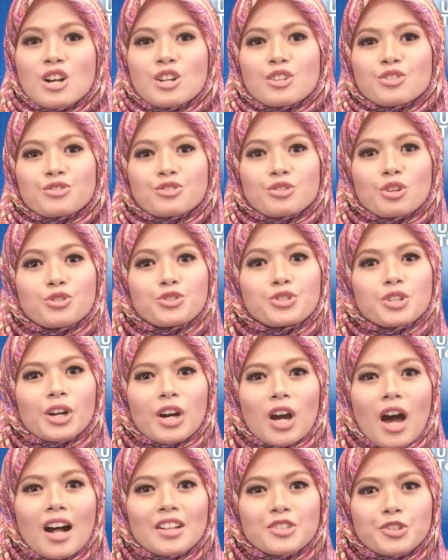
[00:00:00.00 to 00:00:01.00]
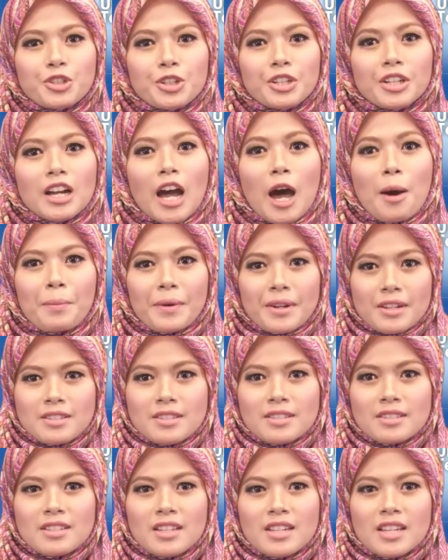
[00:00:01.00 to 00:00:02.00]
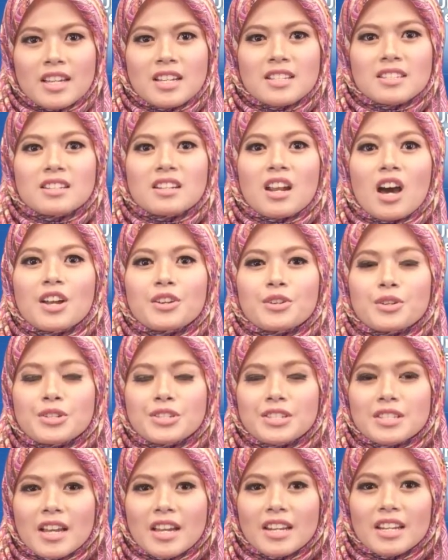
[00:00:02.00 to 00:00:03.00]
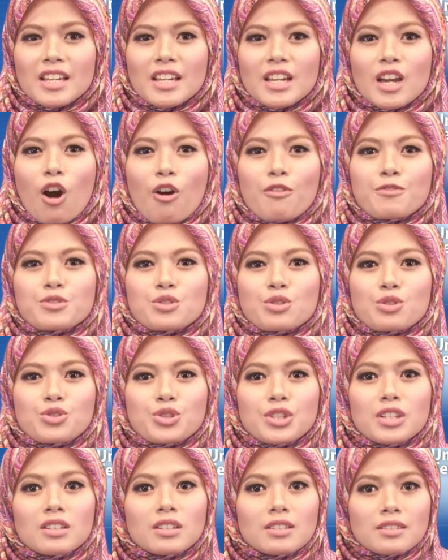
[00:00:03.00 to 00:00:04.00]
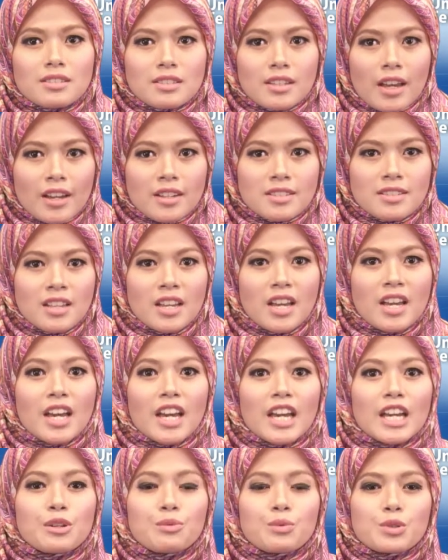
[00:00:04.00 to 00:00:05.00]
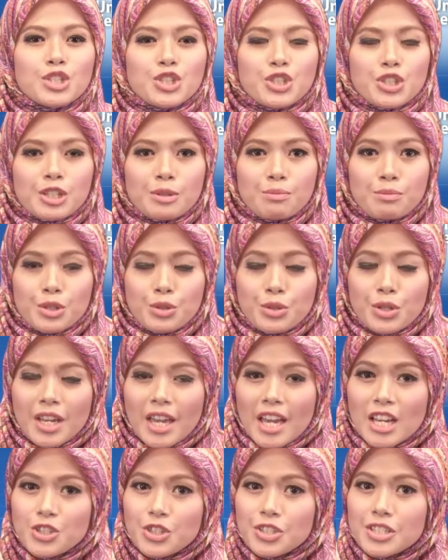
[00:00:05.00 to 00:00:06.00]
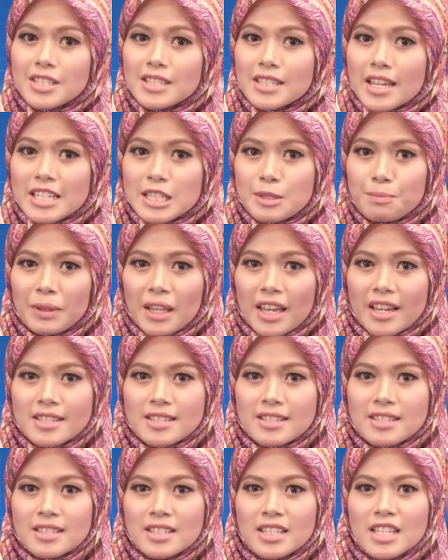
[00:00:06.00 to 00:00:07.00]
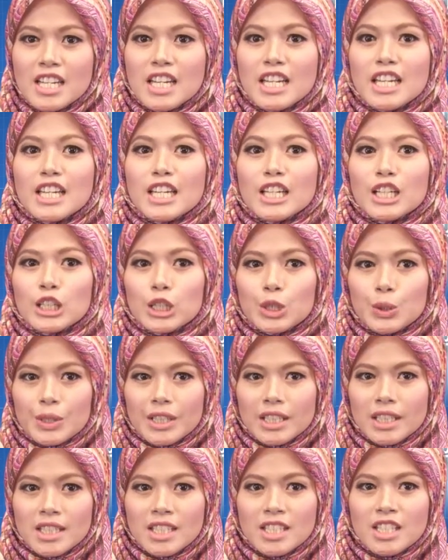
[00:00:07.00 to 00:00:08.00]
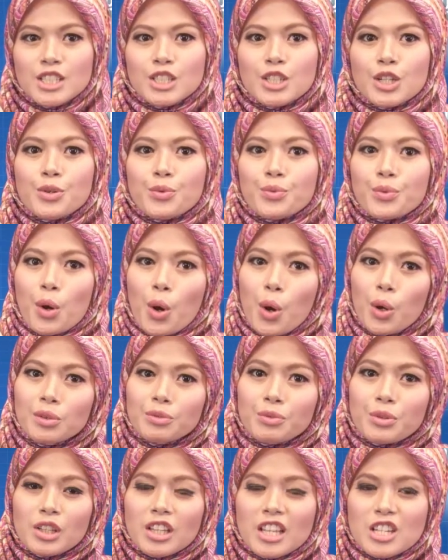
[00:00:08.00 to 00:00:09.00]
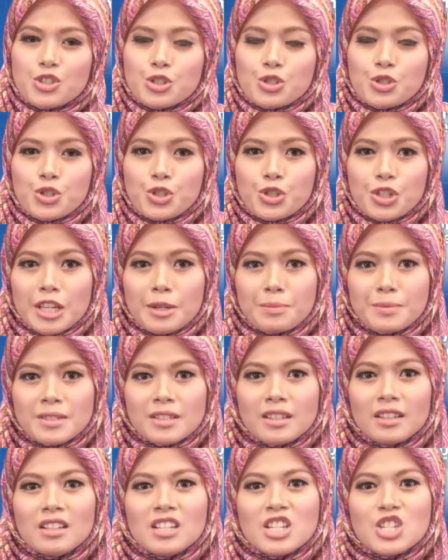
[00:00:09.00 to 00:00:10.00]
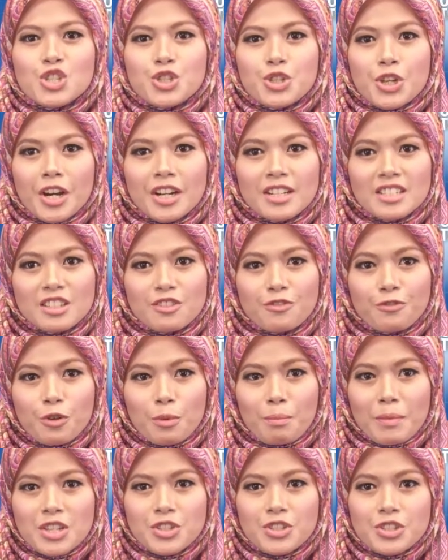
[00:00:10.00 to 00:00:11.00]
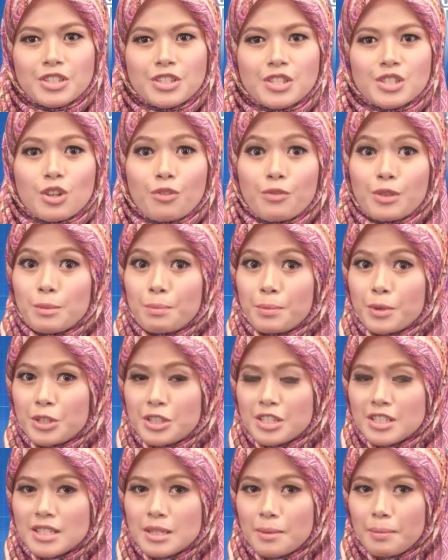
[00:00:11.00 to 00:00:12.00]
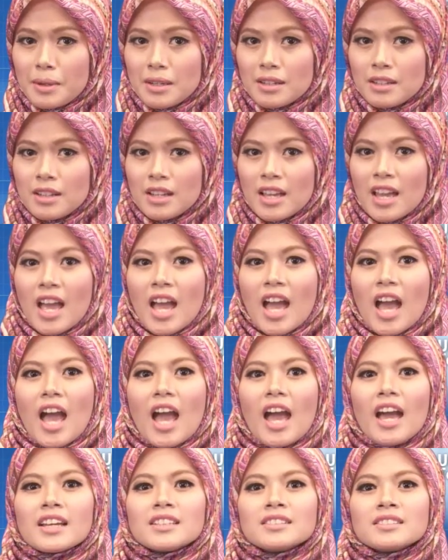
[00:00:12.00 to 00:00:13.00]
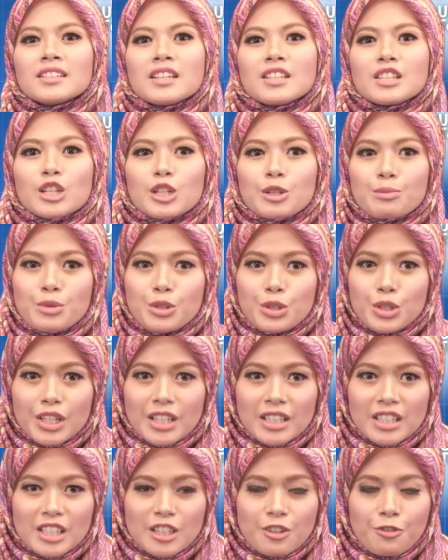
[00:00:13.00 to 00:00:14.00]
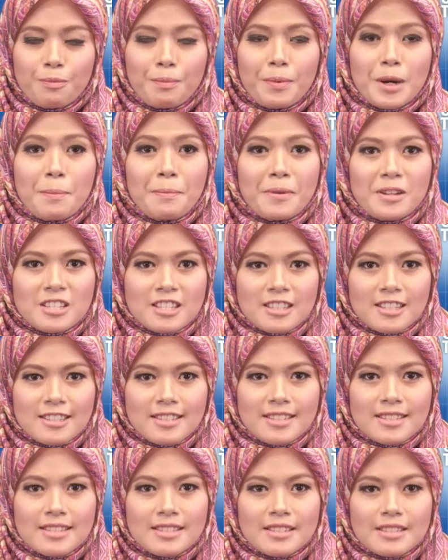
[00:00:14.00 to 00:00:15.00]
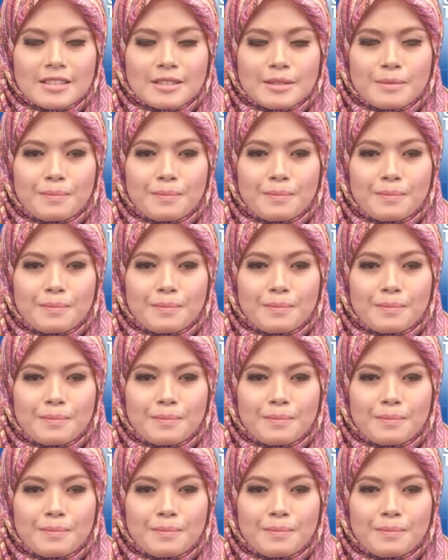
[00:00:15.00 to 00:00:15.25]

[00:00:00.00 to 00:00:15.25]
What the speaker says: Socio-cultural competence is an understanding of social context in which communications takes place, including the role relationships, shared informations of the participant, and the communicative purposes.